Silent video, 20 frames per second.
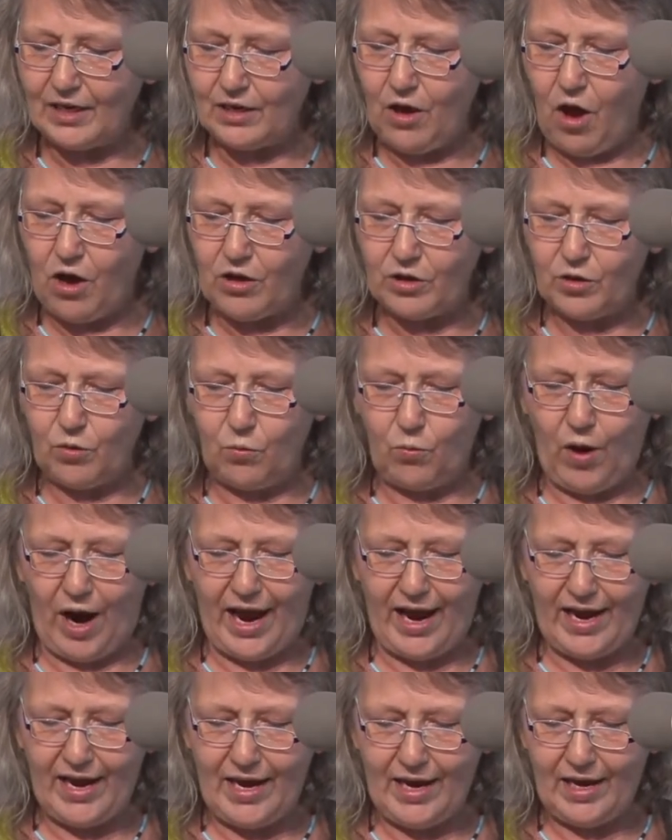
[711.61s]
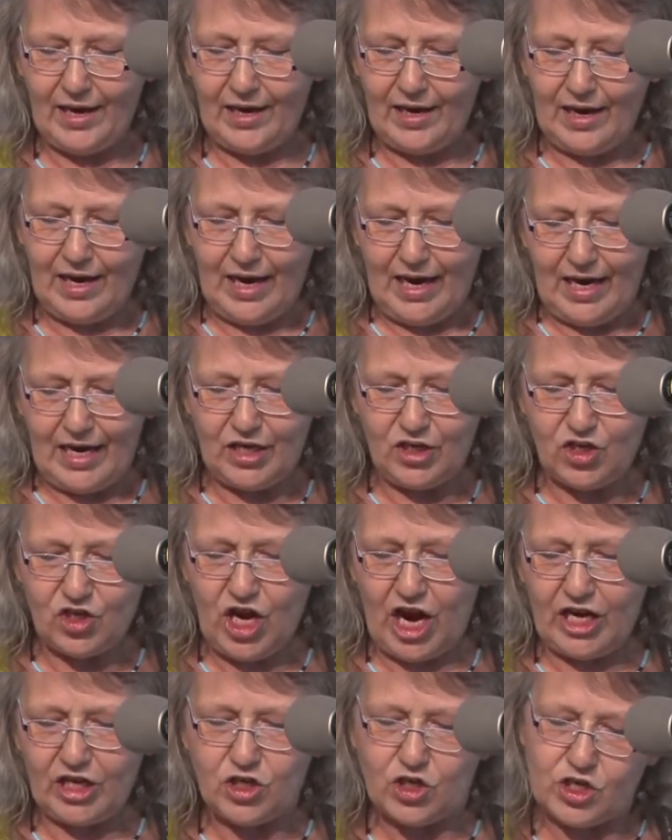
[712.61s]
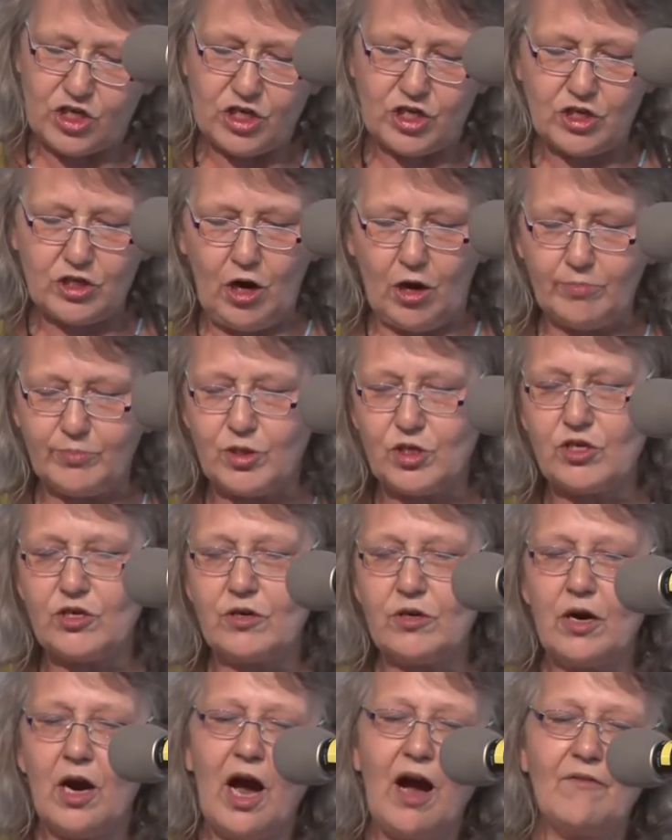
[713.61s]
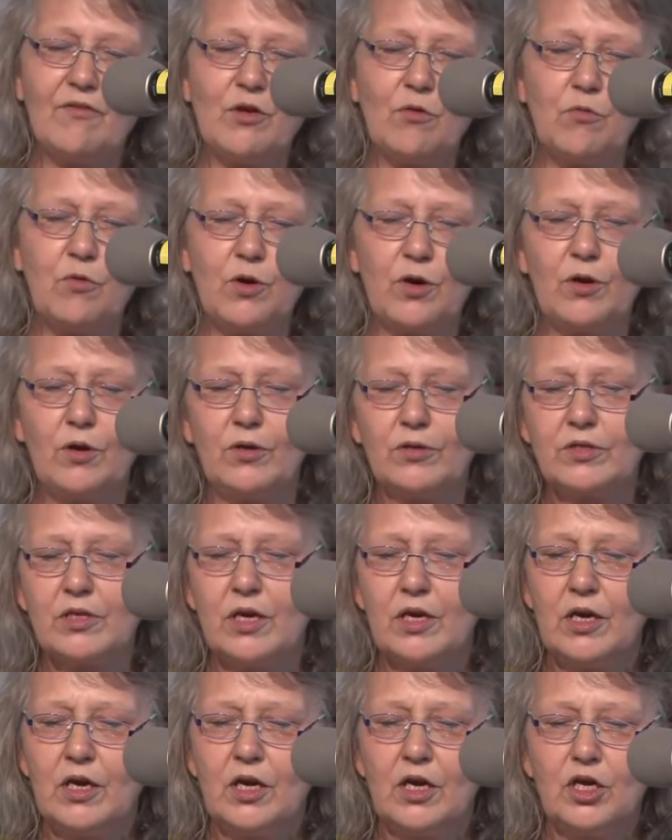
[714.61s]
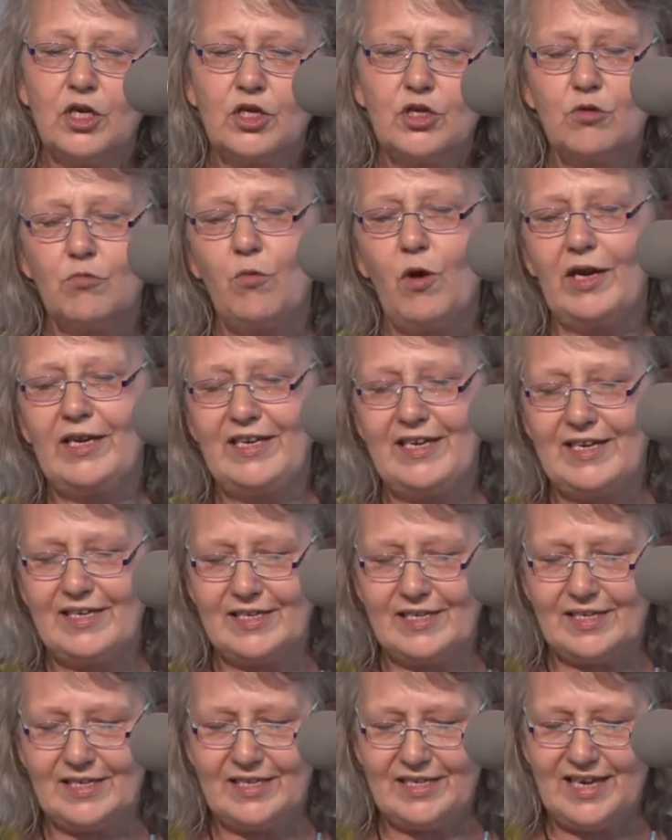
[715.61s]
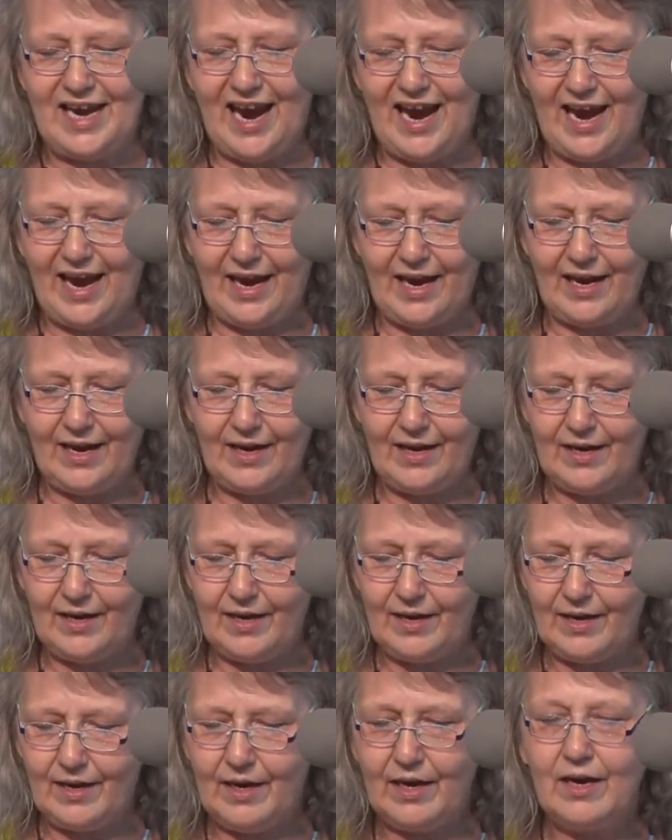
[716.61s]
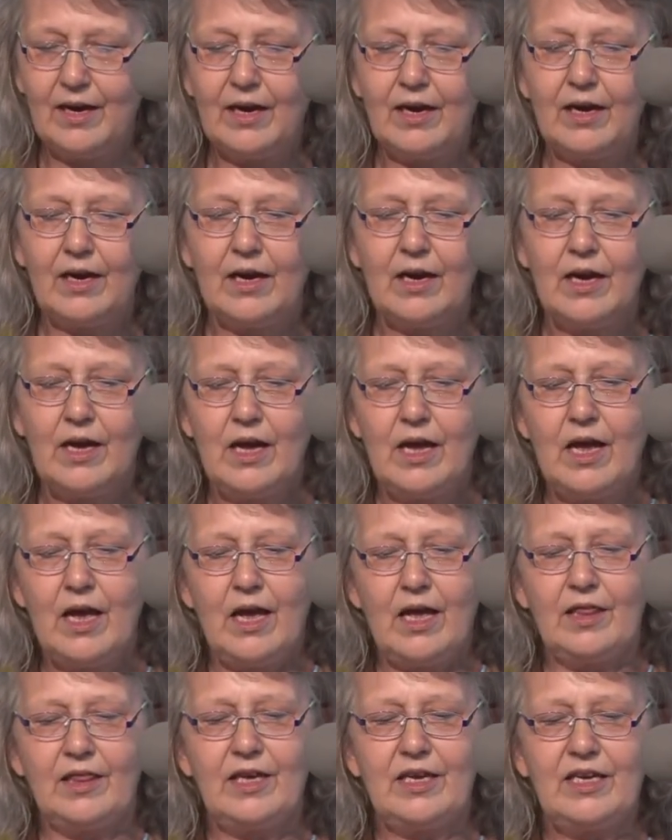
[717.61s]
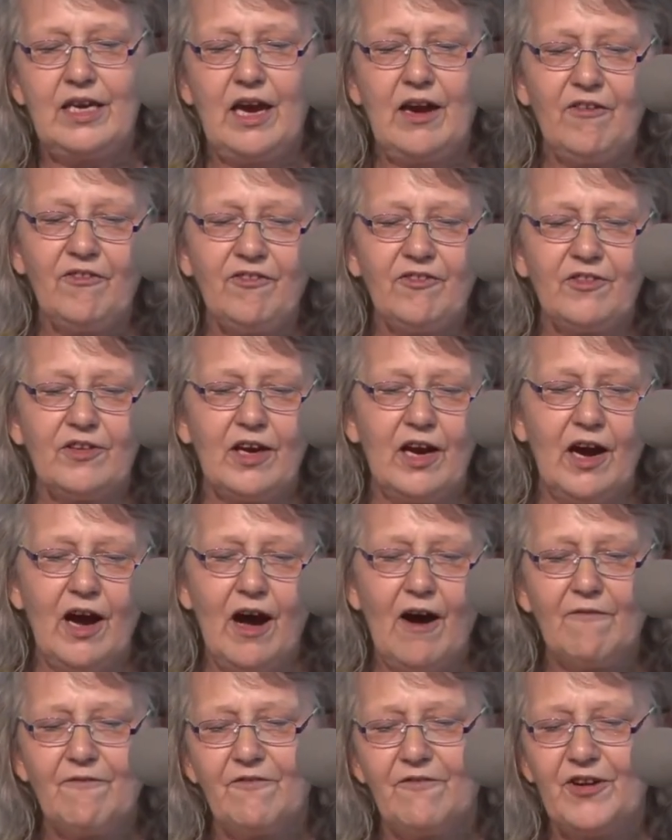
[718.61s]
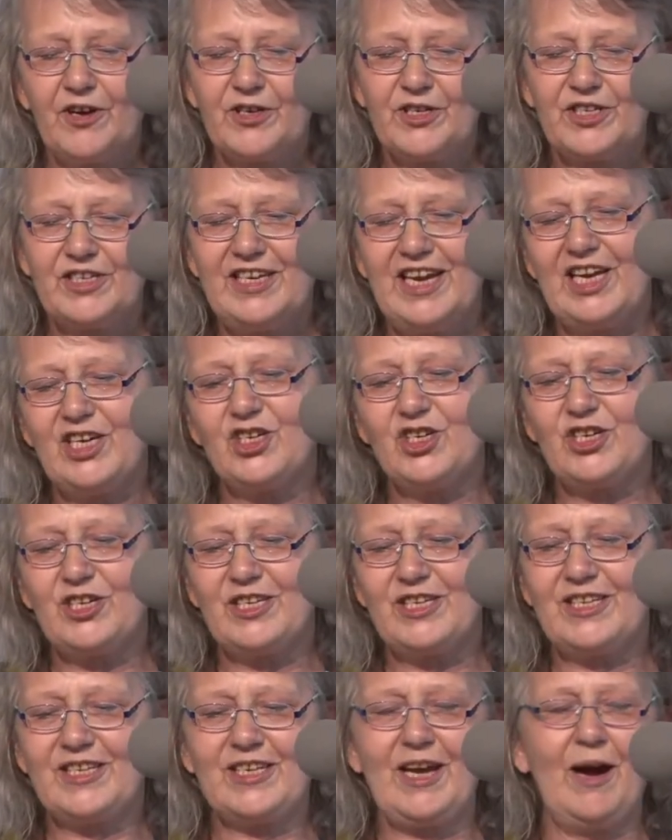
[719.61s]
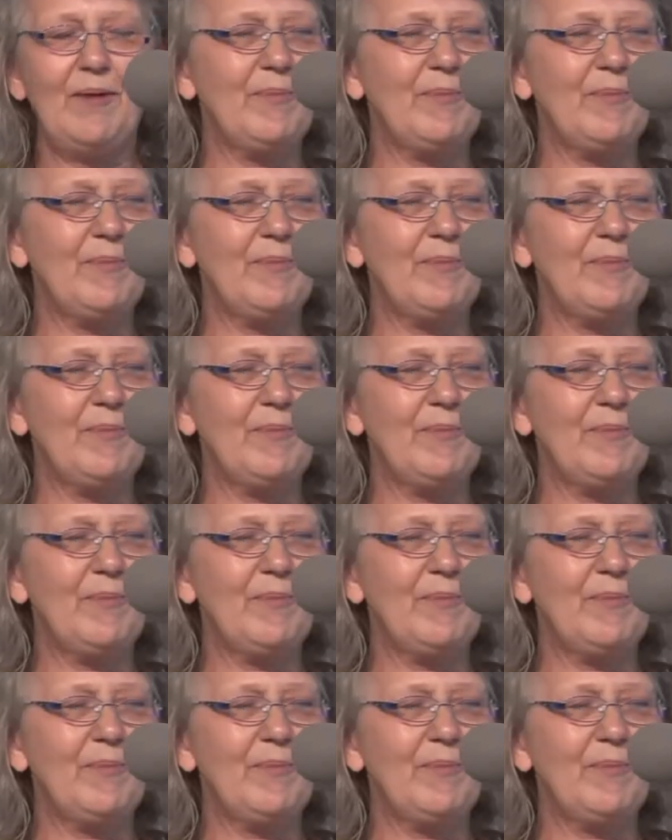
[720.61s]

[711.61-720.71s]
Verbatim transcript: and along the way, he changed the sculpture of the world to what it is today. The gift of First Nations